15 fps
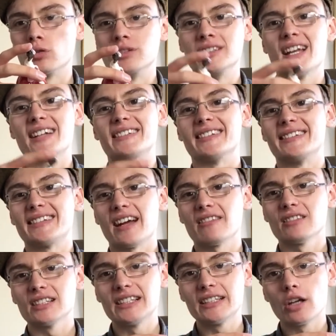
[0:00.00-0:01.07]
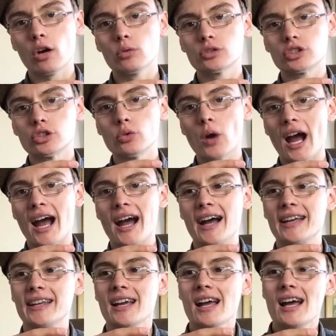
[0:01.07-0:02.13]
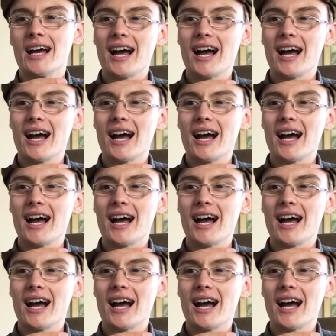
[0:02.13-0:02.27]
unnecessarily go too high.